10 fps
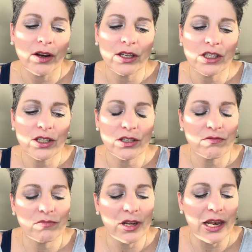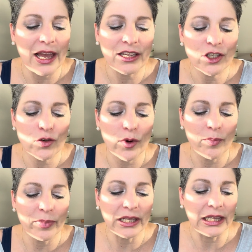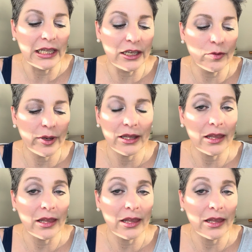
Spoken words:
It just lights you up a little bit,